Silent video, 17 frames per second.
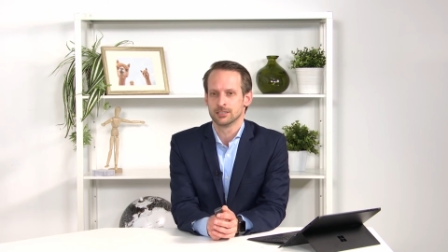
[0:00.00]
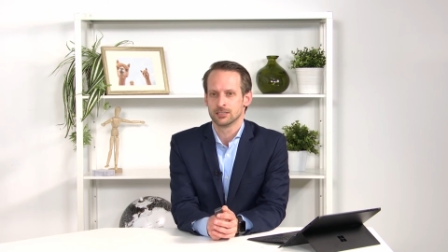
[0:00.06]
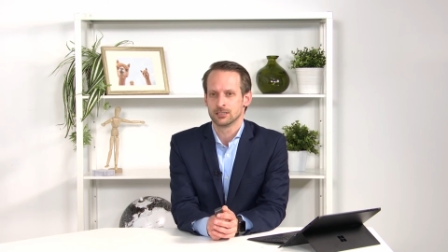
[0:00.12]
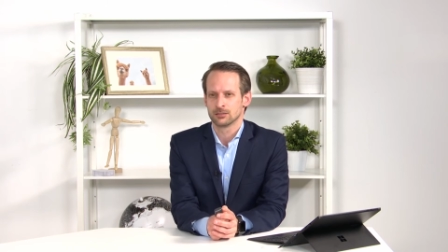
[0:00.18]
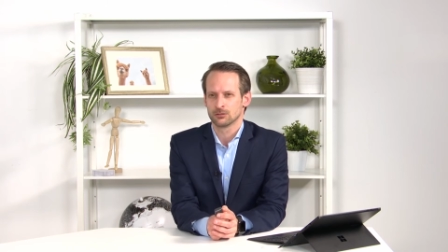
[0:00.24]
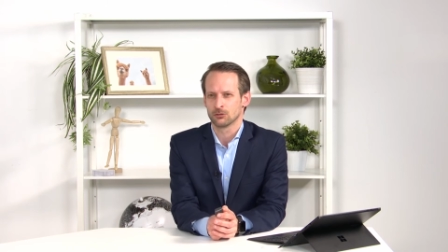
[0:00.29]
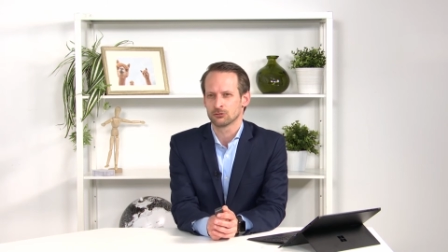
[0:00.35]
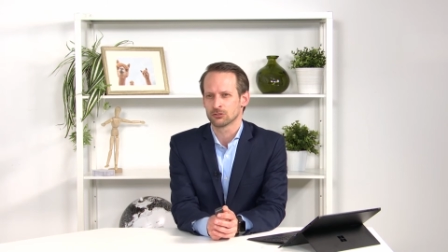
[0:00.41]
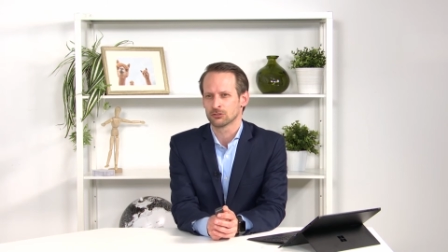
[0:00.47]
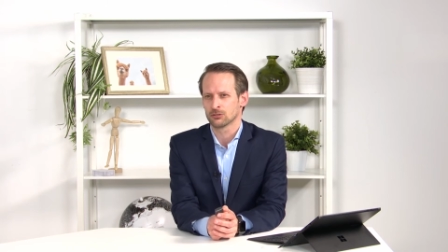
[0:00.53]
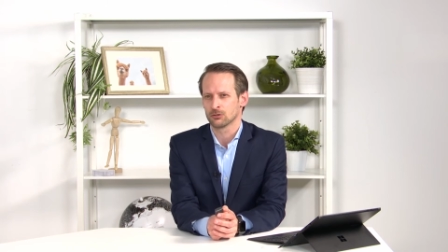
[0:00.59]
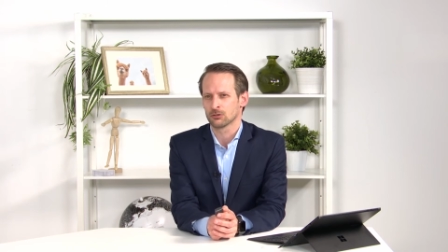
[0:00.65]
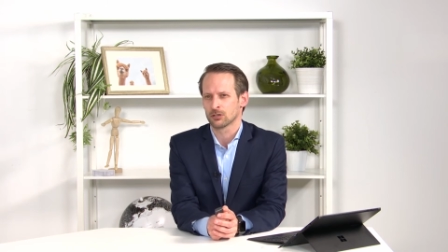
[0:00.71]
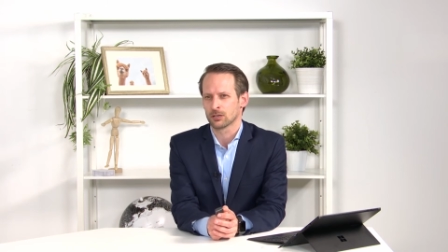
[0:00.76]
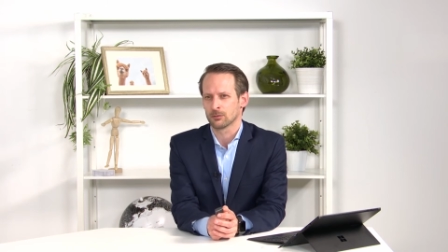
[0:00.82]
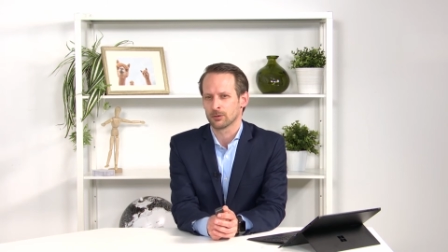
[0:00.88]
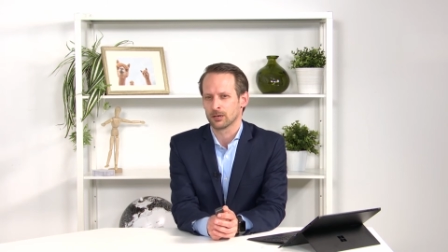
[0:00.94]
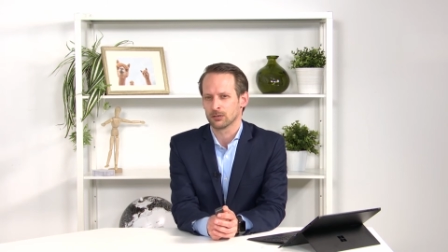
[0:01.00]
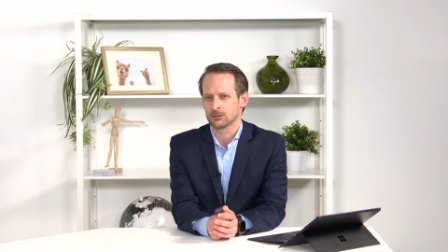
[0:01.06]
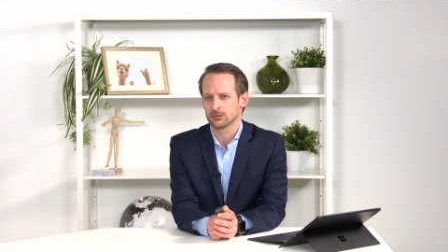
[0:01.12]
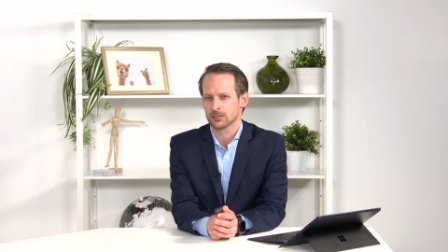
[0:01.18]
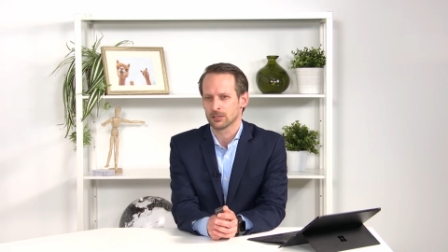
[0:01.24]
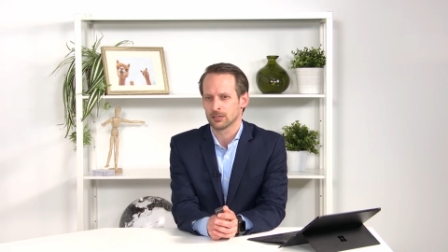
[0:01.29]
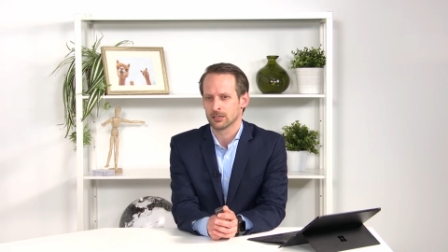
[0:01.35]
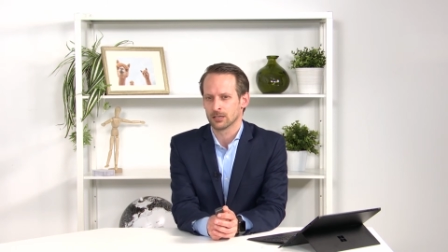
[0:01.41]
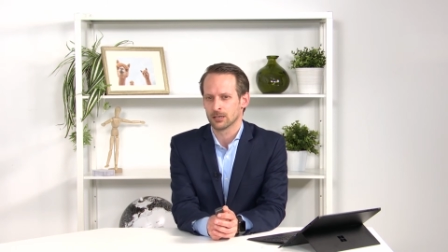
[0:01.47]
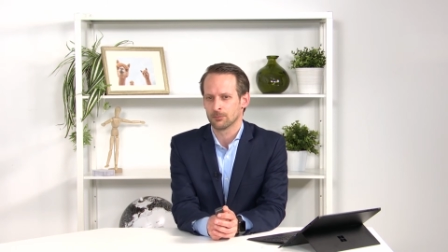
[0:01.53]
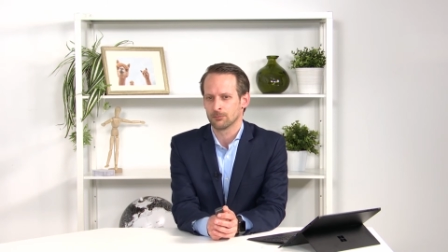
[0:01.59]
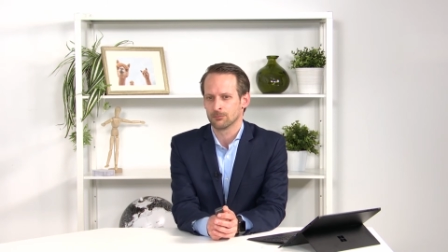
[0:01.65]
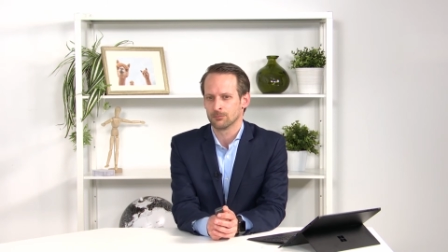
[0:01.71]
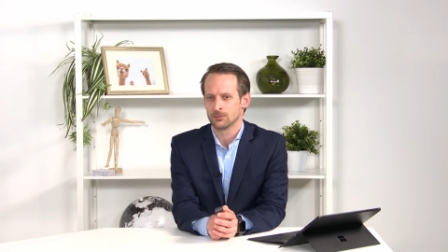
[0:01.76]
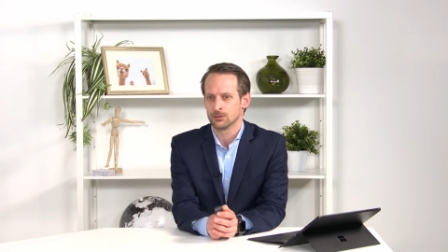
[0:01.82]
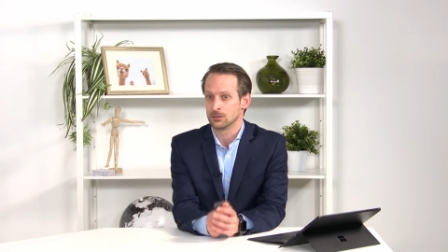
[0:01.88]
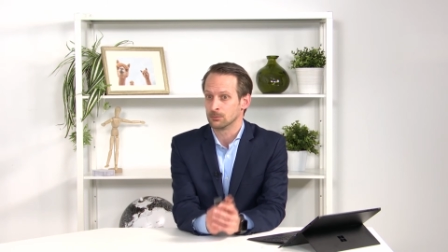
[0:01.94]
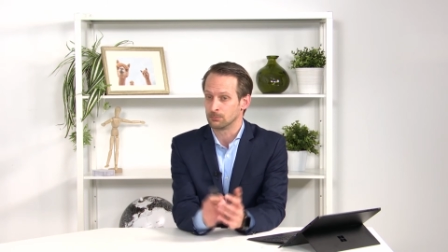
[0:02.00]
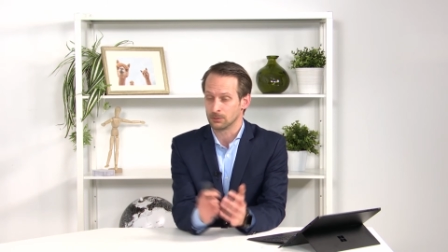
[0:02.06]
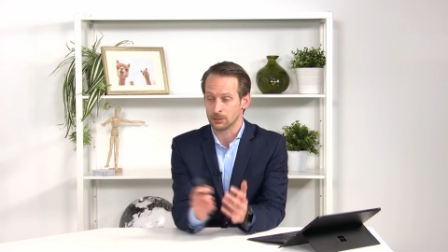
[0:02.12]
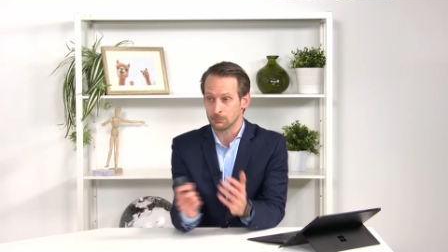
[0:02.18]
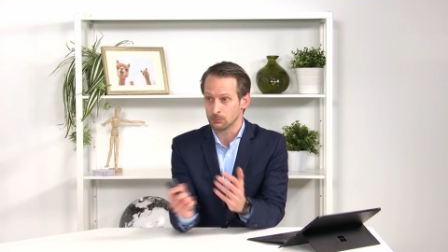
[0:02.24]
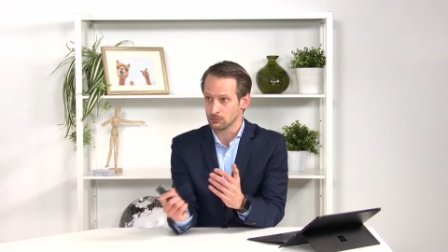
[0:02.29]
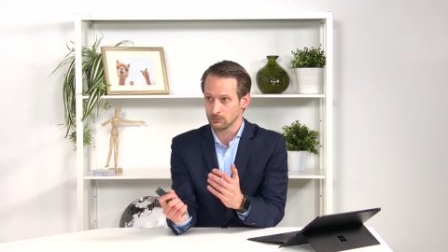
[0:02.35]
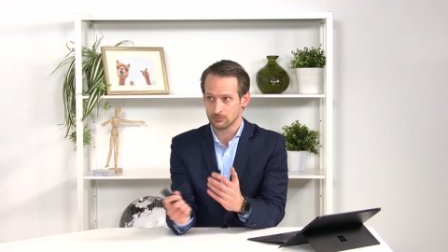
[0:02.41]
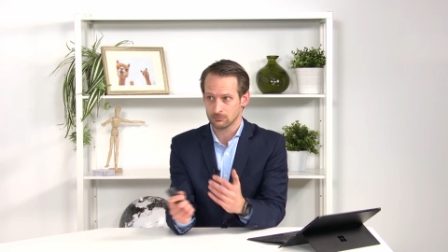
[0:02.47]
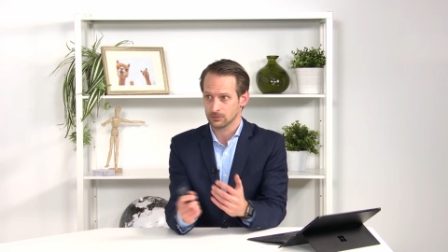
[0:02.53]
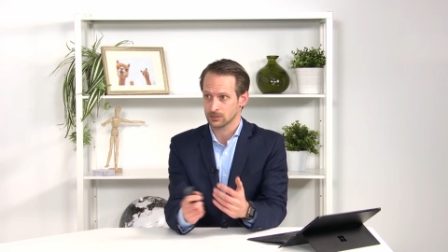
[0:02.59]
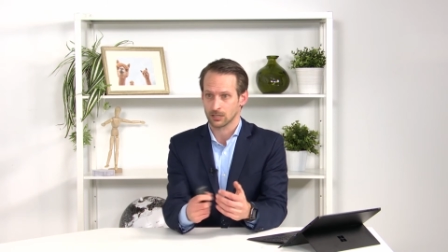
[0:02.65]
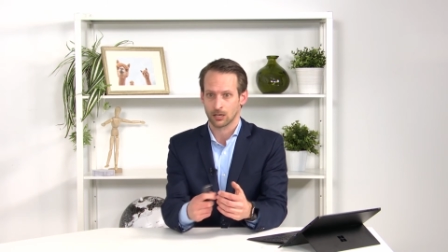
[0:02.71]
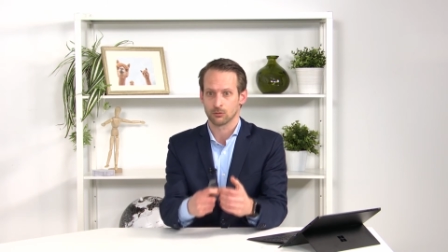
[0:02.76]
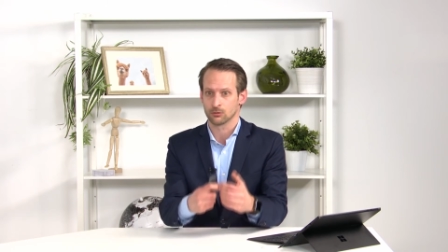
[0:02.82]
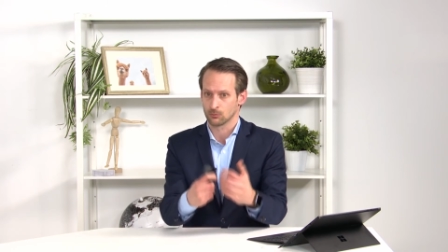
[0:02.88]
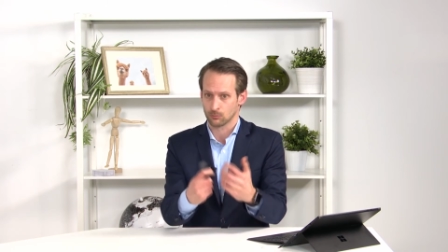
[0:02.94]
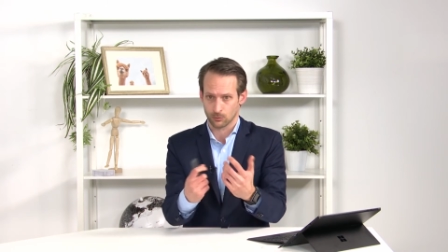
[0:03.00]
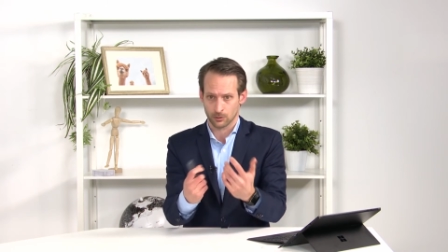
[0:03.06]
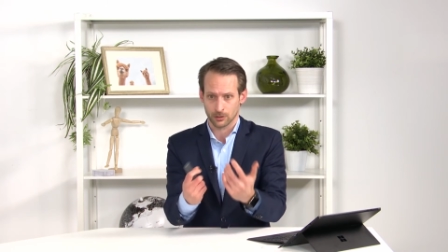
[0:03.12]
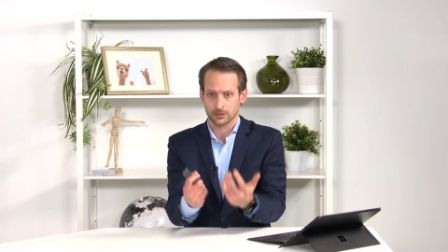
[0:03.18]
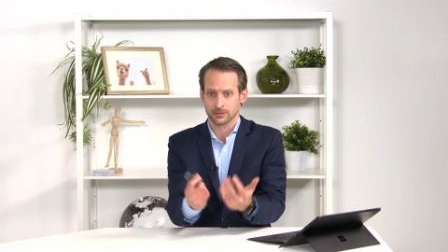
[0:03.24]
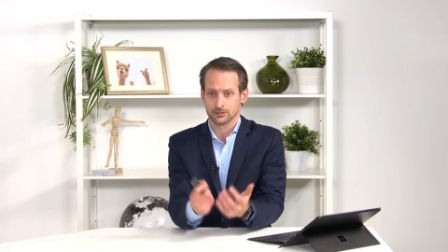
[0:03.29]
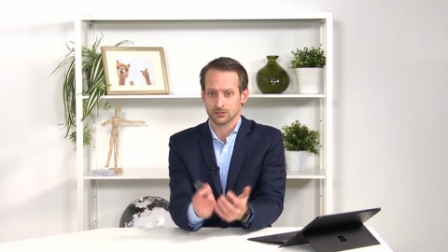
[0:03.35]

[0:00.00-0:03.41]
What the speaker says: You're also talking about the people and how the work